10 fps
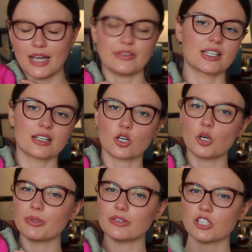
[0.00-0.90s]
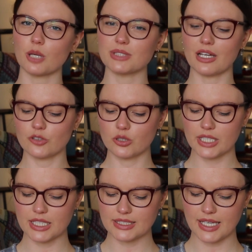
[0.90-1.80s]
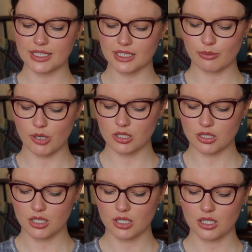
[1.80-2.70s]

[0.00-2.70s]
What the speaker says: I think a couple of shops have already taken them on. I'm